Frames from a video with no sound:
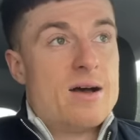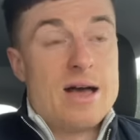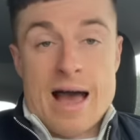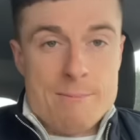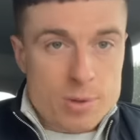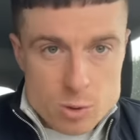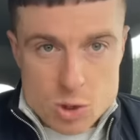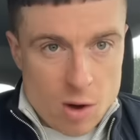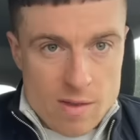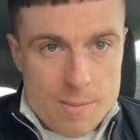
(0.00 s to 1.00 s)
And Piroe's
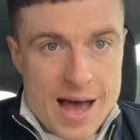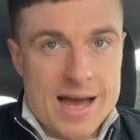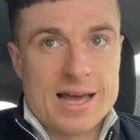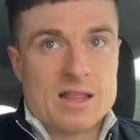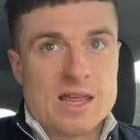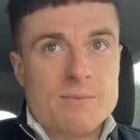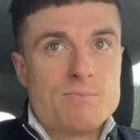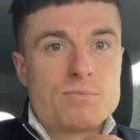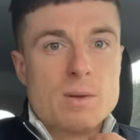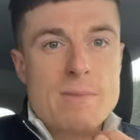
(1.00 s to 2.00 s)
gone at the back. And I think
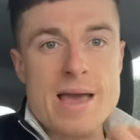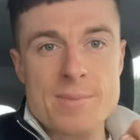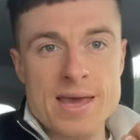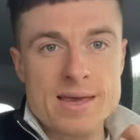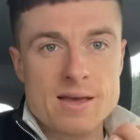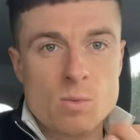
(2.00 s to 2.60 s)
maybe